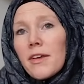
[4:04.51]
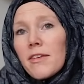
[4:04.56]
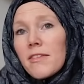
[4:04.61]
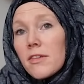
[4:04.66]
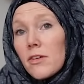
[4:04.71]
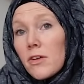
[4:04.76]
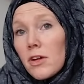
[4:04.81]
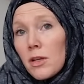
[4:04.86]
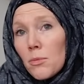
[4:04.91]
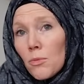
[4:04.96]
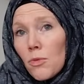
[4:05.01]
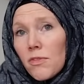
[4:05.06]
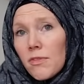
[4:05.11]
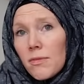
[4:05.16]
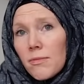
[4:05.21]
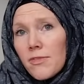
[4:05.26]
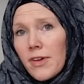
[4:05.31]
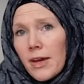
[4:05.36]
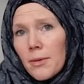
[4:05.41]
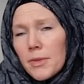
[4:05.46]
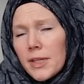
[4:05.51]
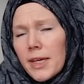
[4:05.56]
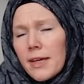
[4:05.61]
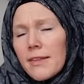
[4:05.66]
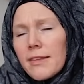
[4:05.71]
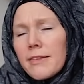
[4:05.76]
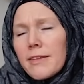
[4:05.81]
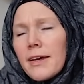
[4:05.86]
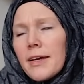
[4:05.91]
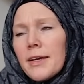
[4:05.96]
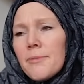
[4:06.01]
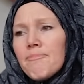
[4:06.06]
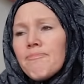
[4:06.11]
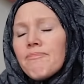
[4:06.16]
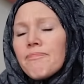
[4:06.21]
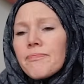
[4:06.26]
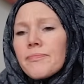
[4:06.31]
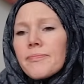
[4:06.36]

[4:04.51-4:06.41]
a Syrian Muslim family at the time.